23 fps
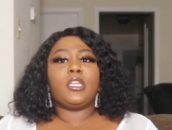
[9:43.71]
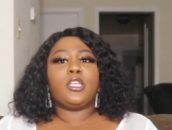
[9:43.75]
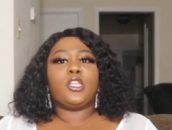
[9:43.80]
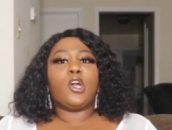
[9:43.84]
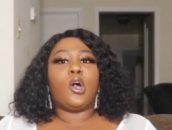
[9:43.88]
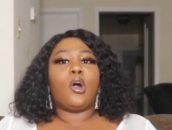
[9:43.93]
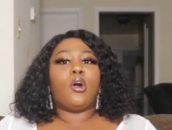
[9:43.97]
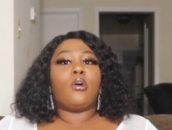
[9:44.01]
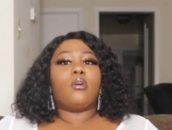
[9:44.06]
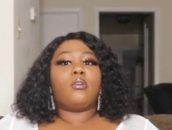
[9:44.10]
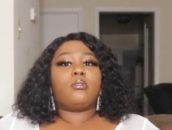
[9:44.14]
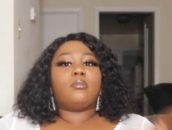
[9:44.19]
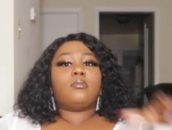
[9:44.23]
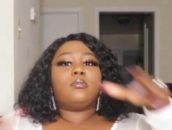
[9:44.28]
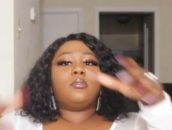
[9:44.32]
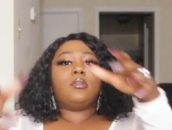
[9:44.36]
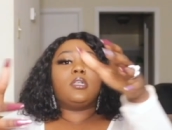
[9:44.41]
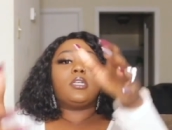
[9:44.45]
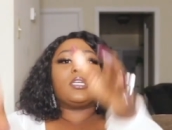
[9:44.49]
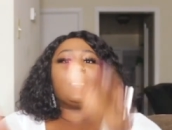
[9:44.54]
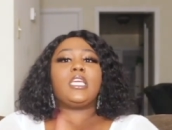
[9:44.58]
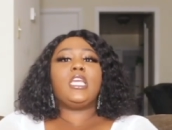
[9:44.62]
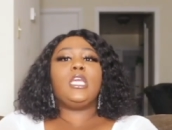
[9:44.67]
don't
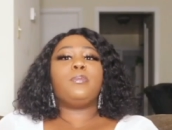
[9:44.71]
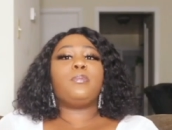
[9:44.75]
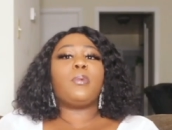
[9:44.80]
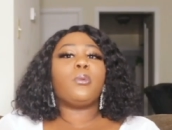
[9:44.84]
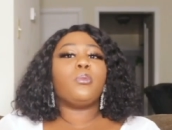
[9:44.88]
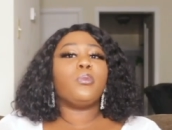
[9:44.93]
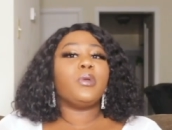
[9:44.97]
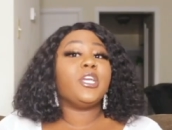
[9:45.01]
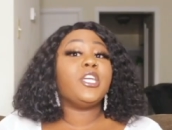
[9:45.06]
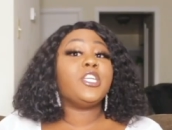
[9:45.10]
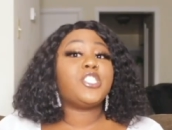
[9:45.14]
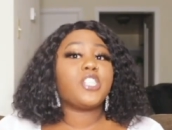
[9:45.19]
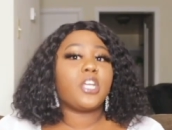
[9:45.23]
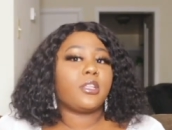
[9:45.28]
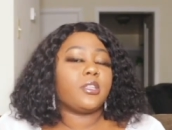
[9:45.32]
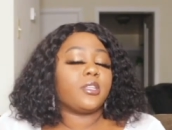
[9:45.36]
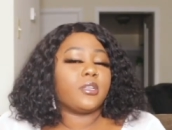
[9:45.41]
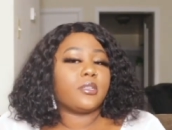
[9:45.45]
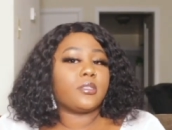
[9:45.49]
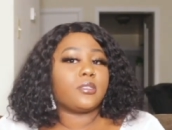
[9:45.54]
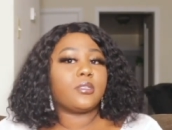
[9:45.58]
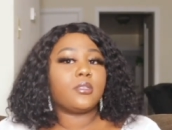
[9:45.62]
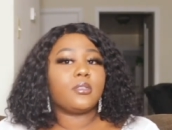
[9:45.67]
keep up with each
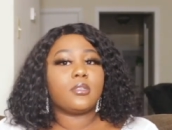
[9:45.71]
other?